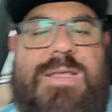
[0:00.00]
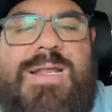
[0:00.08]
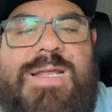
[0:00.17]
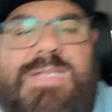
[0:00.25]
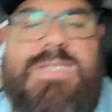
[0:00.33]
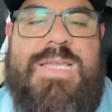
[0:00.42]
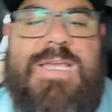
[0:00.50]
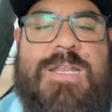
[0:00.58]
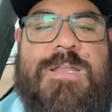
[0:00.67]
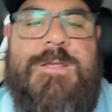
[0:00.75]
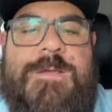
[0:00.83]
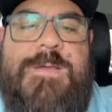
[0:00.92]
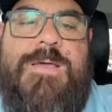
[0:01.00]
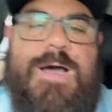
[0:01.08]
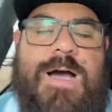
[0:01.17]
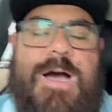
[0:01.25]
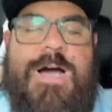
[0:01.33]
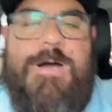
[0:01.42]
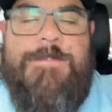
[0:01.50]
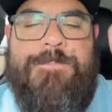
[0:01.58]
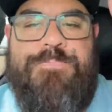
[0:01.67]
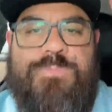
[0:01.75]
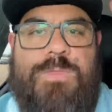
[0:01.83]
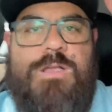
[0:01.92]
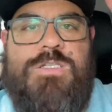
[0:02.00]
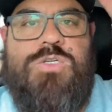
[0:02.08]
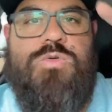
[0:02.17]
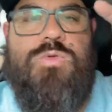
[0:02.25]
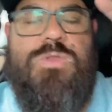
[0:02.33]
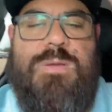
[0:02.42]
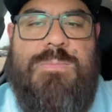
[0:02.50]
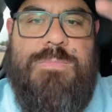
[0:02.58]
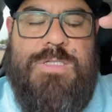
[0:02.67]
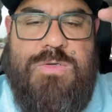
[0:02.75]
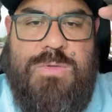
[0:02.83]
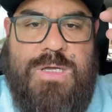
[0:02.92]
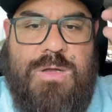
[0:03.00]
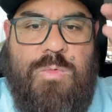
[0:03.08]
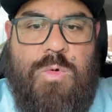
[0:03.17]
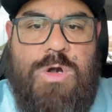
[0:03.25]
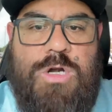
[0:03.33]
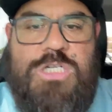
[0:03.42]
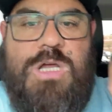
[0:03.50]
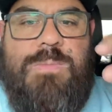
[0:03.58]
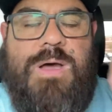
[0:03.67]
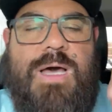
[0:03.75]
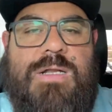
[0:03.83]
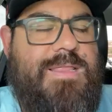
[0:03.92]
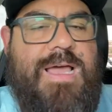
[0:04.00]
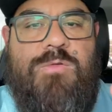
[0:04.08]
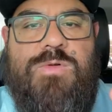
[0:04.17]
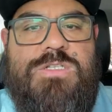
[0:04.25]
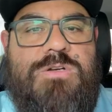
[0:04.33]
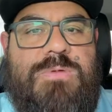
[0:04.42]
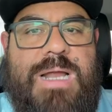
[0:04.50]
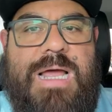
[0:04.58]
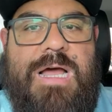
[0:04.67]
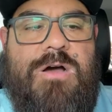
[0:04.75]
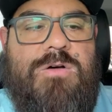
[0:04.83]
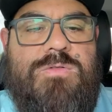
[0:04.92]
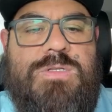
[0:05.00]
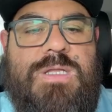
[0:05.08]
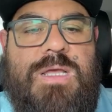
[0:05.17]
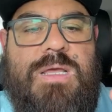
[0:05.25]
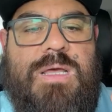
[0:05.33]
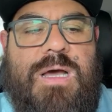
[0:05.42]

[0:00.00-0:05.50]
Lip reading: was an update that I did to the workshop, and that was around